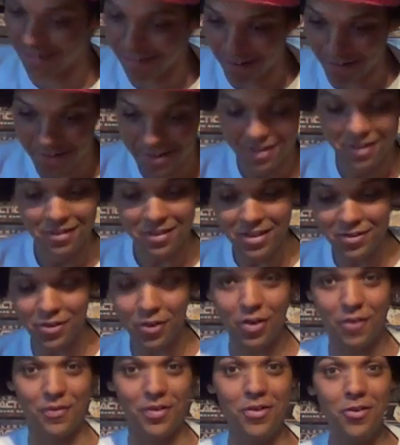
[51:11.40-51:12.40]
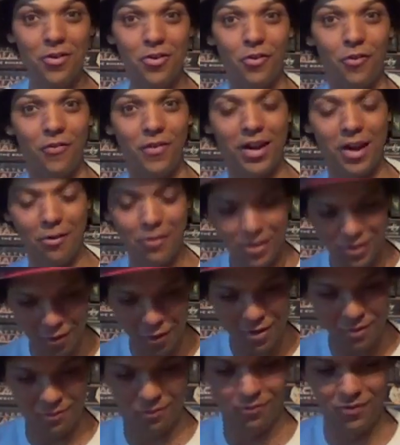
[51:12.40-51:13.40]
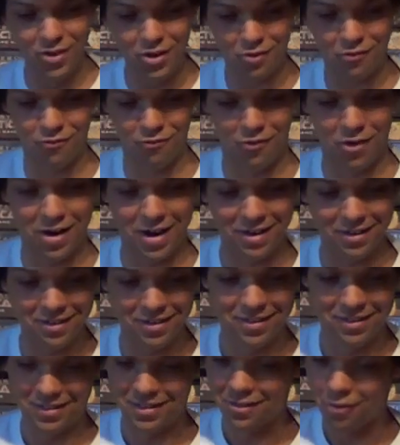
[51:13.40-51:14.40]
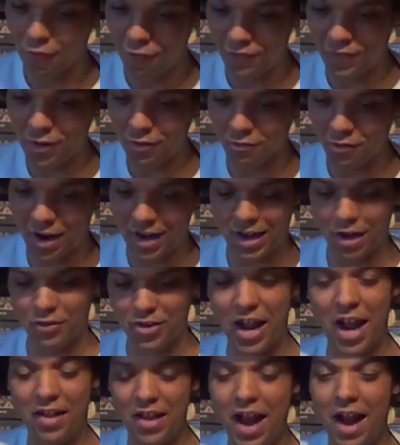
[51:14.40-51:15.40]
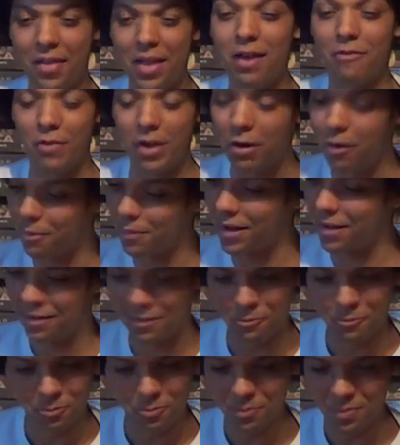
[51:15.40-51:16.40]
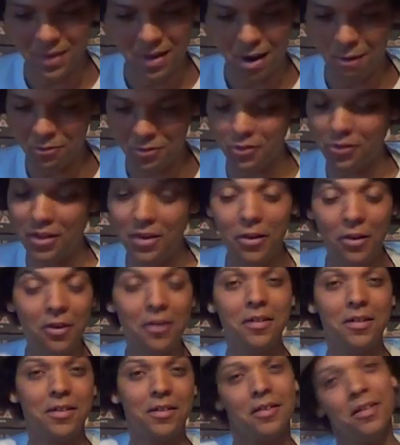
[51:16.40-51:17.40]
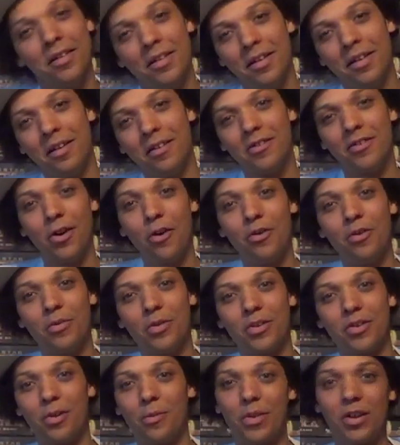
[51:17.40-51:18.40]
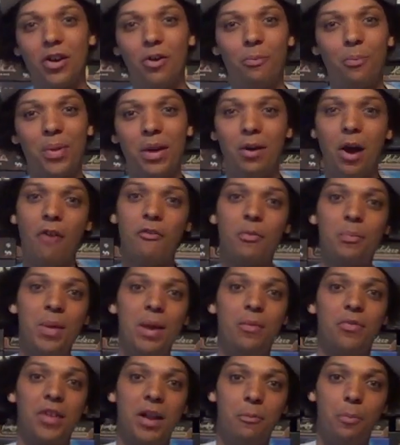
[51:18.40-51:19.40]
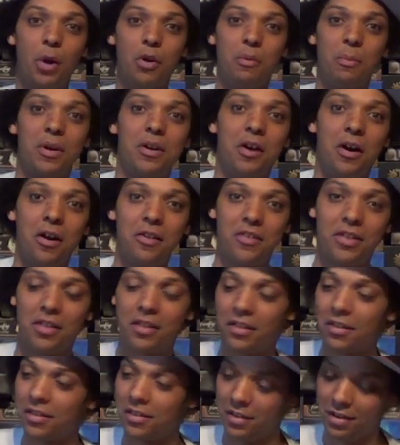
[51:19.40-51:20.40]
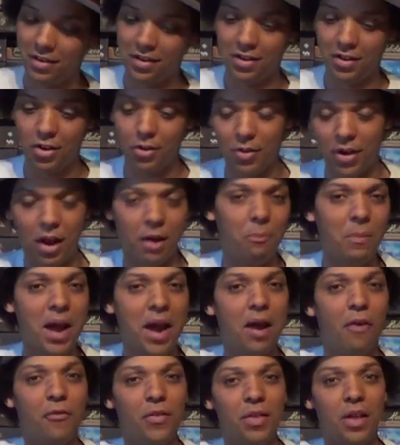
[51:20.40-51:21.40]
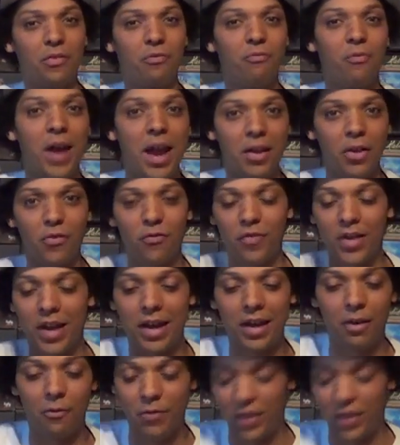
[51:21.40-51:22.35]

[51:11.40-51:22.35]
okay, these don't even look Okay, these don't even look right or feel right. He goes, yeah, yeah, they're real. I'm like, I'm sure they're not. Showing them to some of the other people selling Pokemon cards, and the kid's like, up, mate. I think that's fake. That's fake.